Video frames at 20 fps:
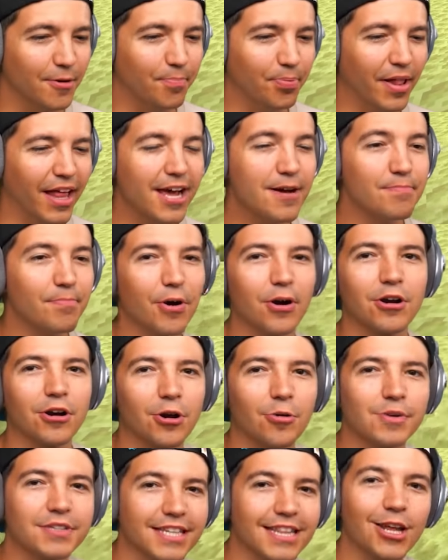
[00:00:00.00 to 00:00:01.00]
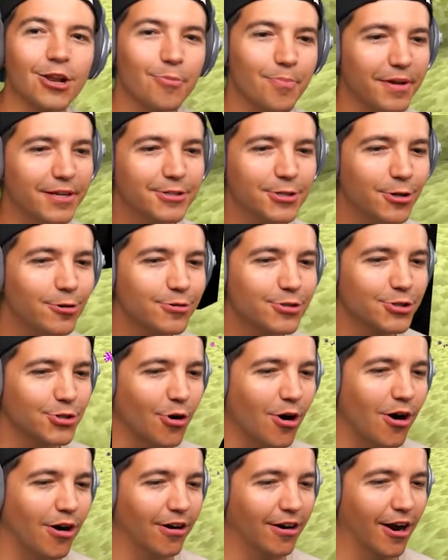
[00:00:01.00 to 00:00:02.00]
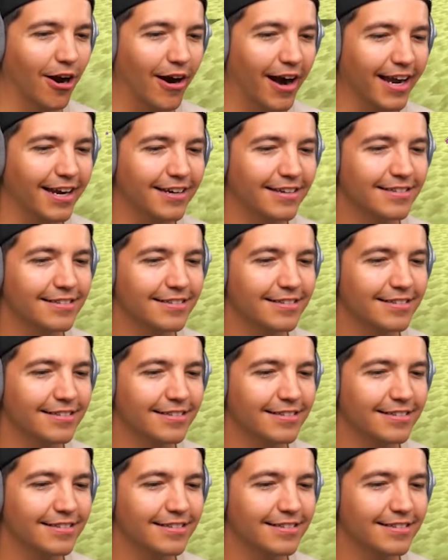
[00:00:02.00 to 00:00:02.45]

The Blam Burger was a little bit too strong, all right?